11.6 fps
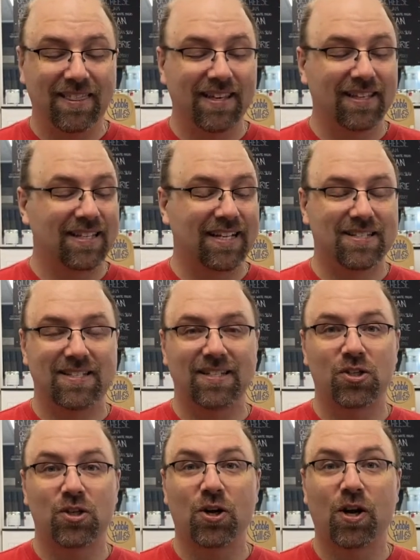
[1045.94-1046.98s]
that's the
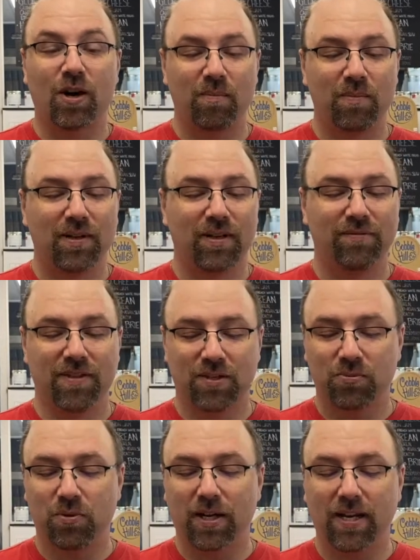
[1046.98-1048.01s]
charm of
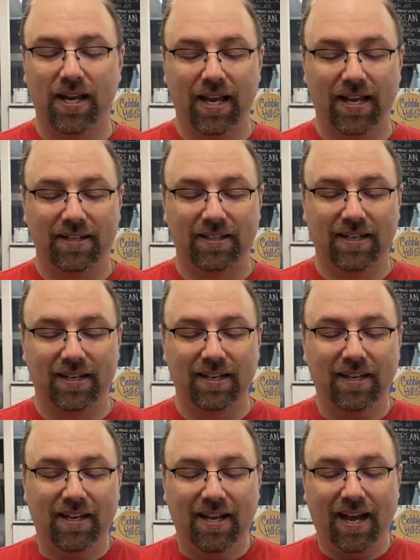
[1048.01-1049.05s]
this one, and
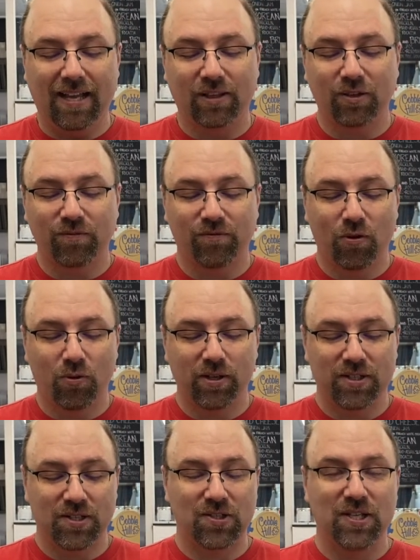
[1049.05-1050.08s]
I look forward
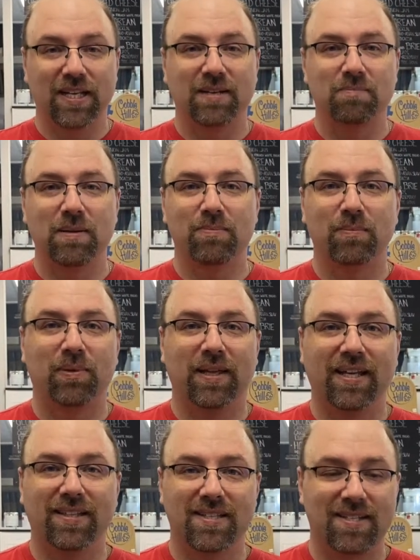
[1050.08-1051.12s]
to seeing people
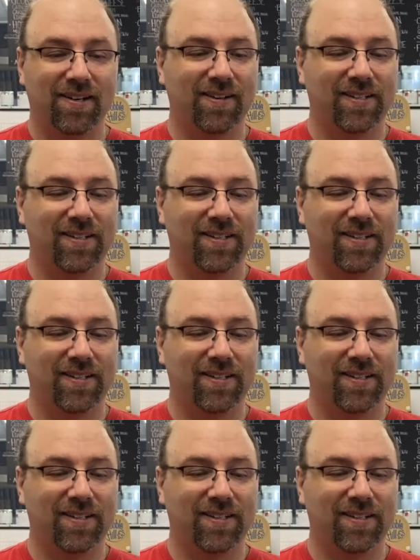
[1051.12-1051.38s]
playing this here at the